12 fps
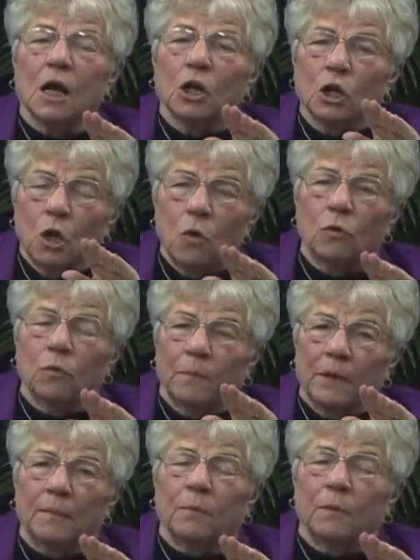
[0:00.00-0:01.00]
local
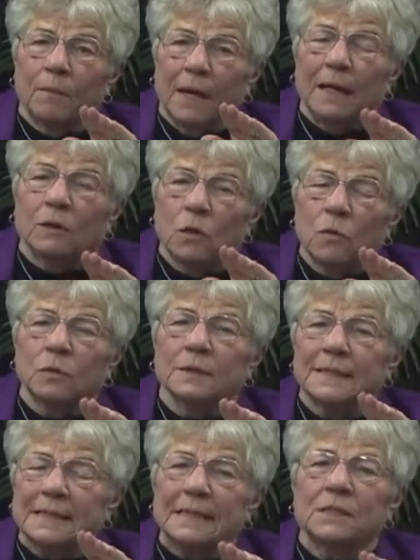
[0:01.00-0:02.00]
people make local
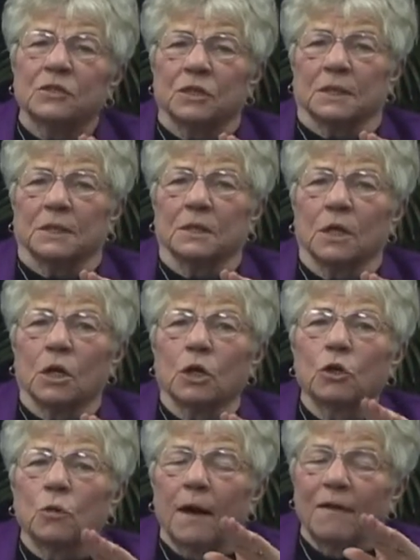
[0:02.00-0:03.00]
decisions.
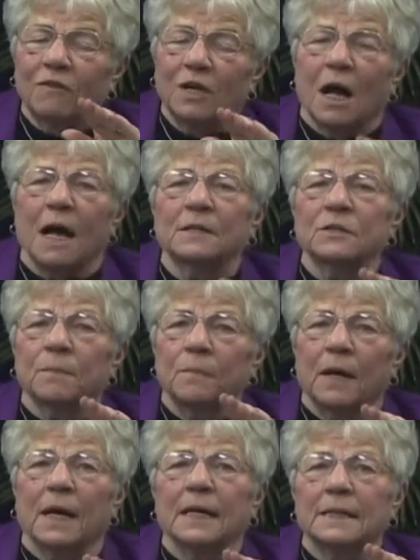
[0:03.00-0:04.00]
You have got to
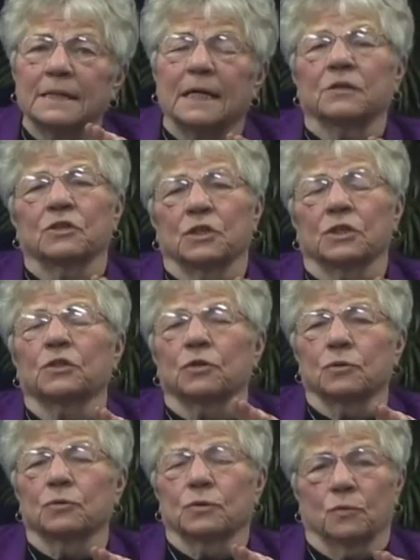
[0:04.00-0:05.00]
pay attention
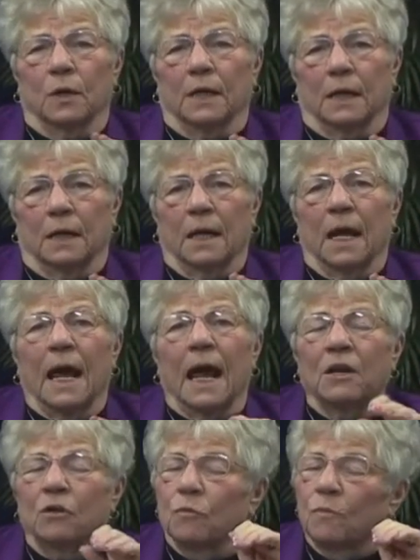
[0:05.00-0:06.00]
to who's running,
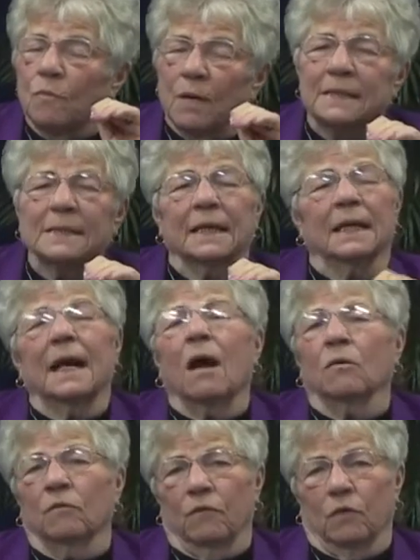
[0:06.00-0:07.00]
and you must get
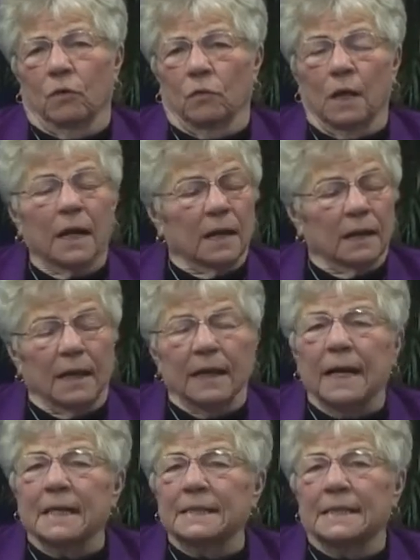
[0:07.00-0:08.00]
out and vote.
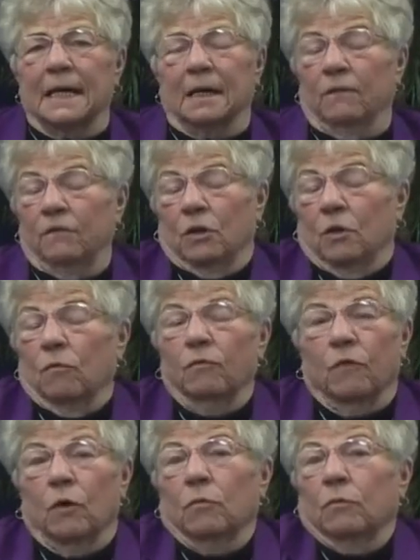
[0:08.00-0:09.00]
Like I said, if you don't
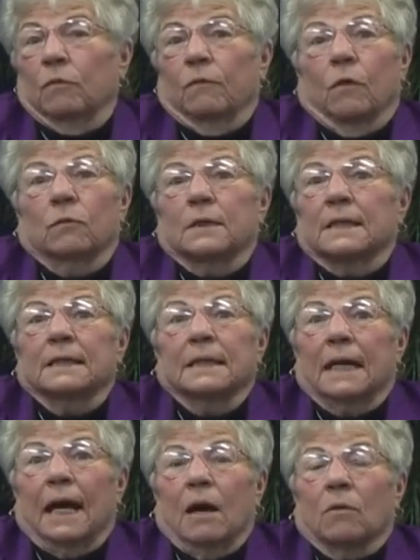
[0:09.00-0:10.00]
vote, your vote
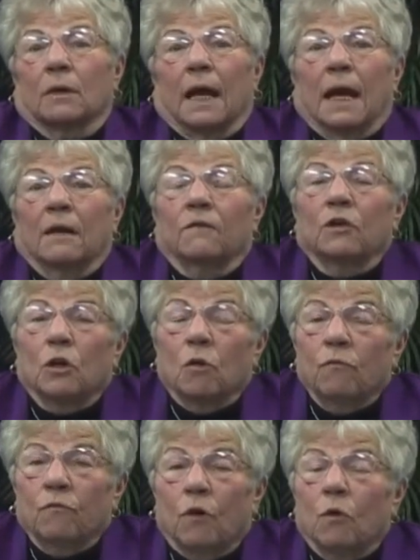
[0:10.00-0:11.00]
doesn't count. And if you
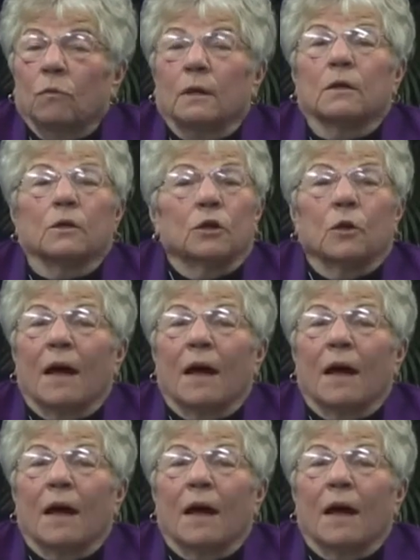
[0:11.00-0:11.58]
don't vote, you